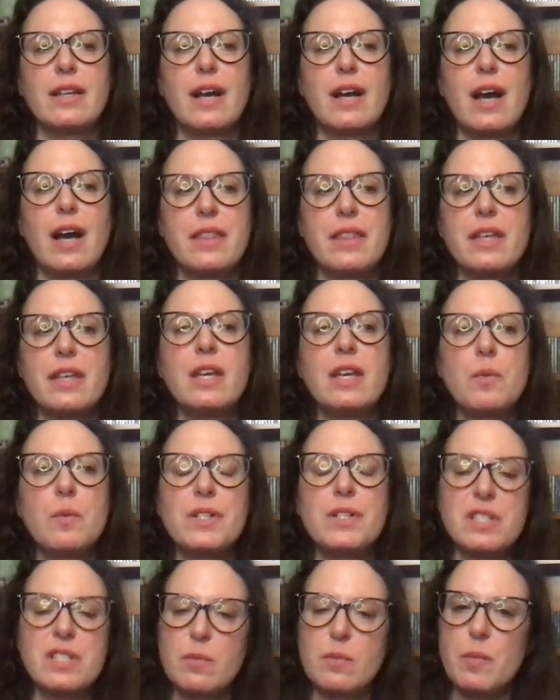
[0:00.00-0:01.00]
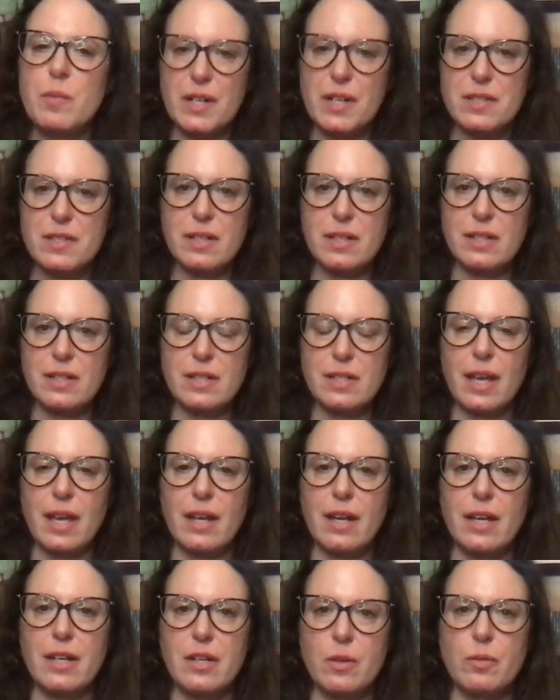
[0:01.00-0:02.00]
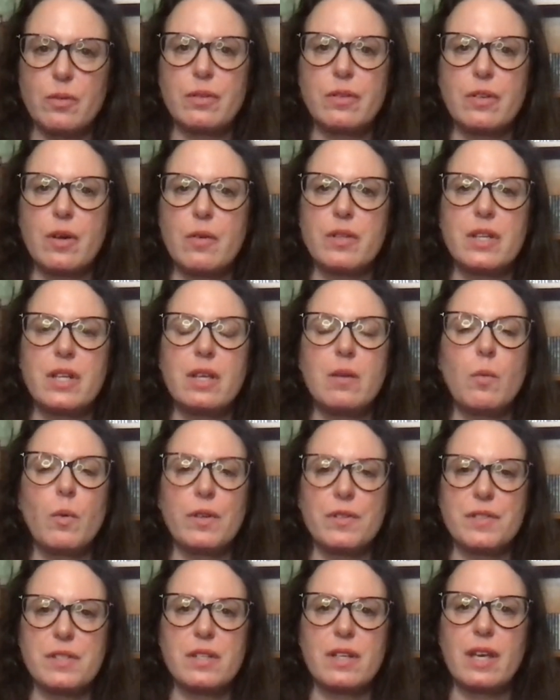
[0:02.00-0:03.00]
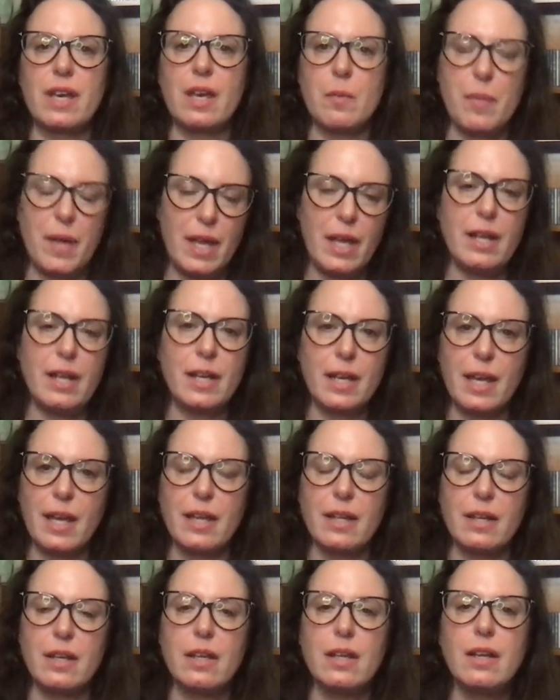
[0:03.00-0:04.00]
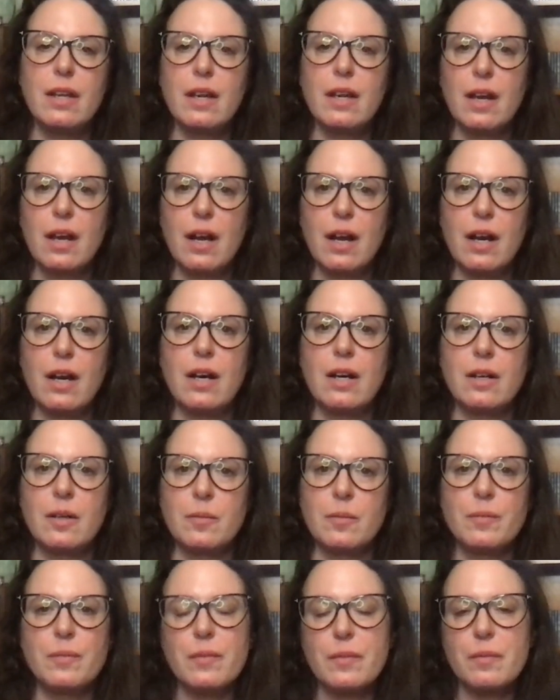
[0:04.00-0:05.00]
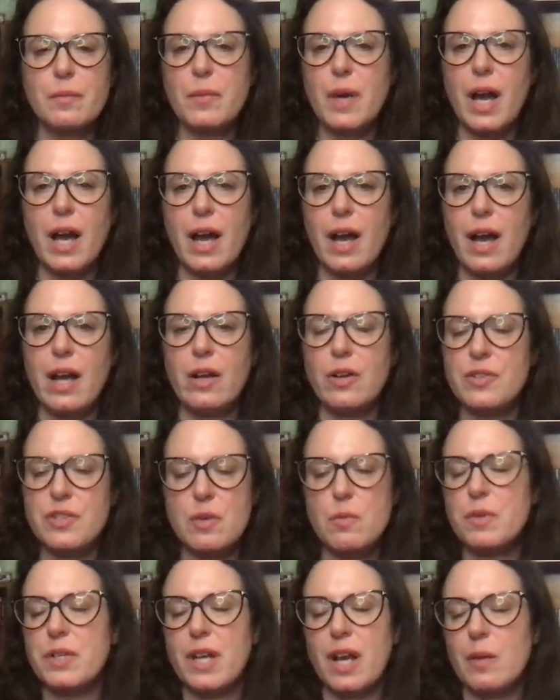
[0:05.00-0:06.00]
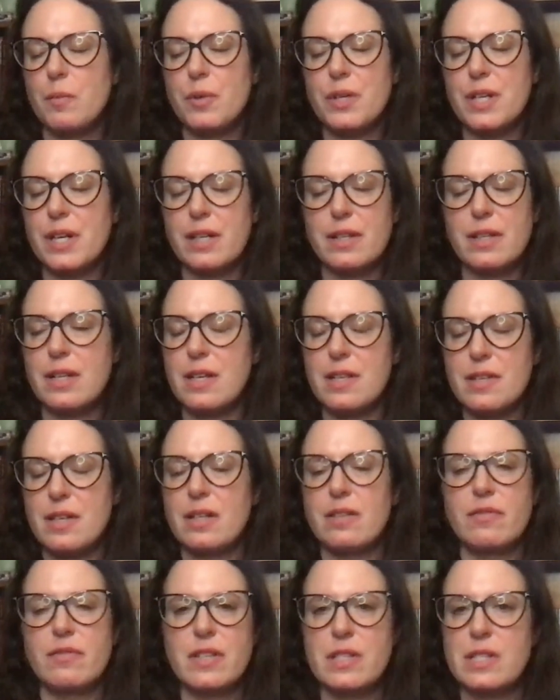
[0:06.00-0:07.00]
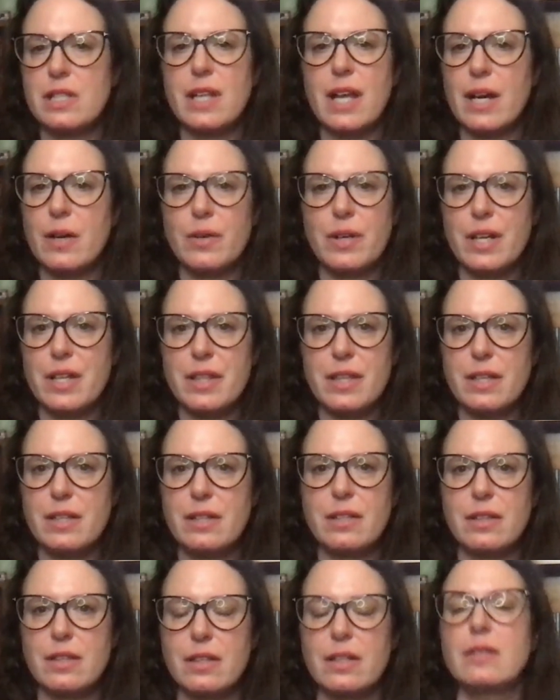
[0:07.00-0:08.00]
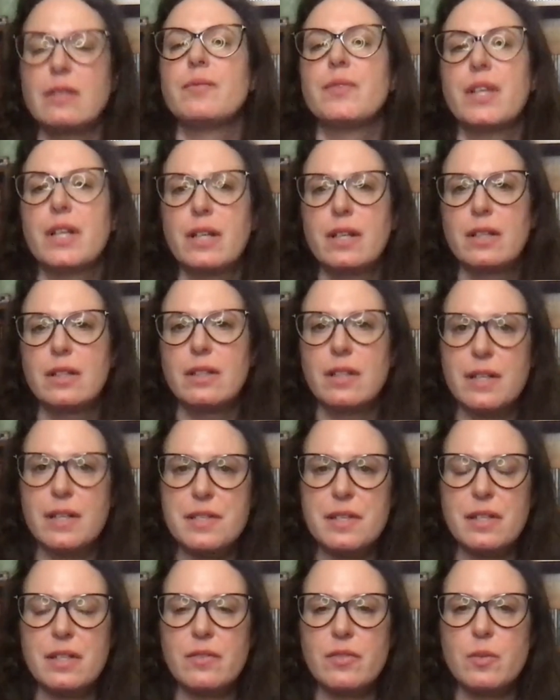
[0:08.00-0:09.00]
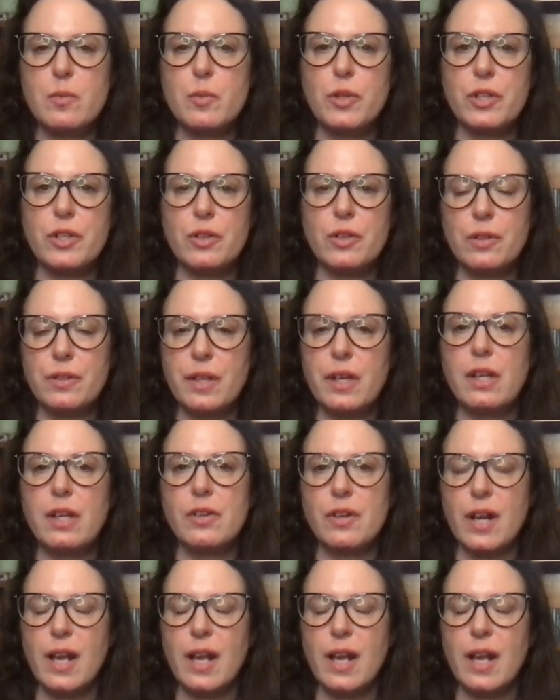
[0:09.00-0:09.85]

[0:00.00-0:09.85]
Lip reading: I think he wants to be president again. I don't know that he wants to campaign again. I also would not predict that he's going to fizzle out. I think that the lesson of the book you're holding in your